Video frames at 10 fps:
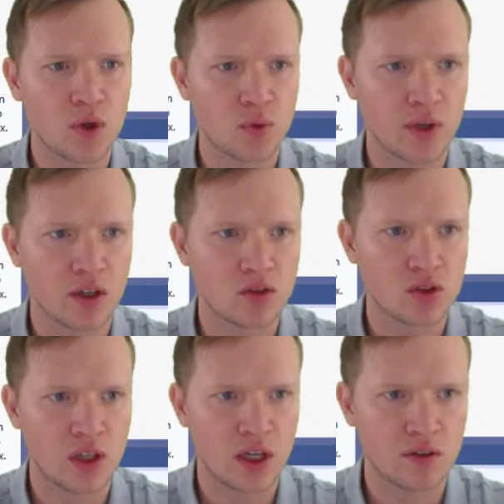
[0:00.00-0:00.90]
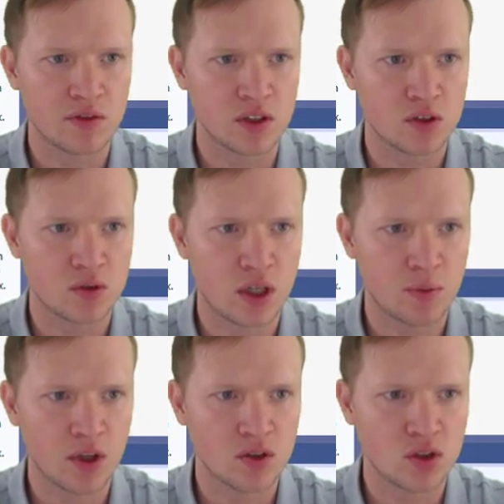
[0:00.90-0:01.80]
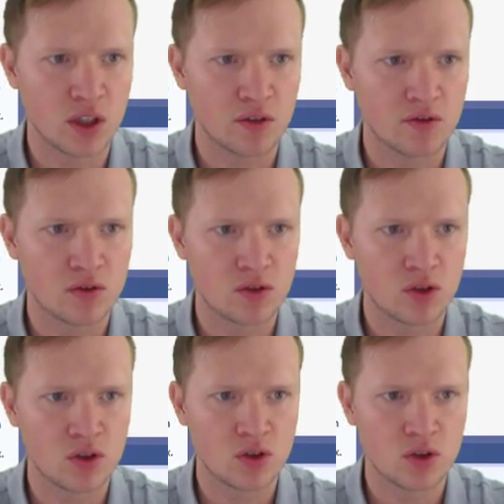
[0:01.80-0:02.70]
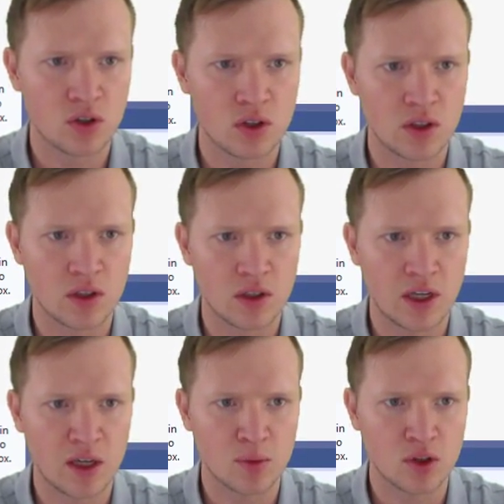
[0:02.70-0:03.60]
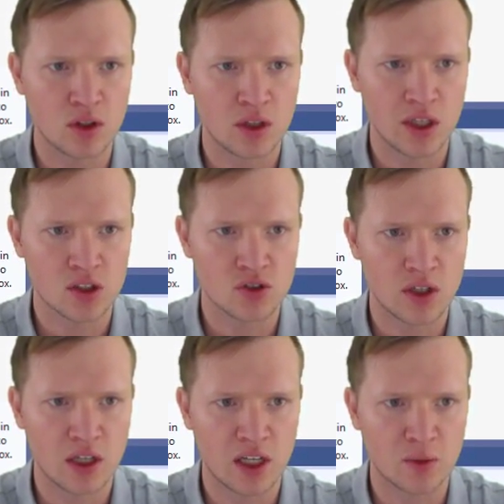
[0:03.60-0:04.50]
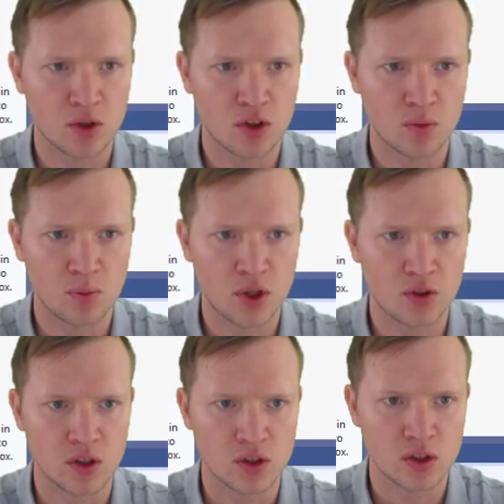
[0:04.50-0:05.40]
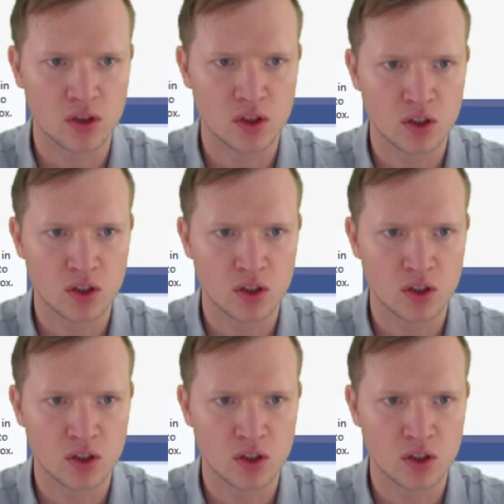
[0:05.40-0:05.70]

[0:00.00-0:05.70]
what we're going to have is I'm going to have two label, extra label components.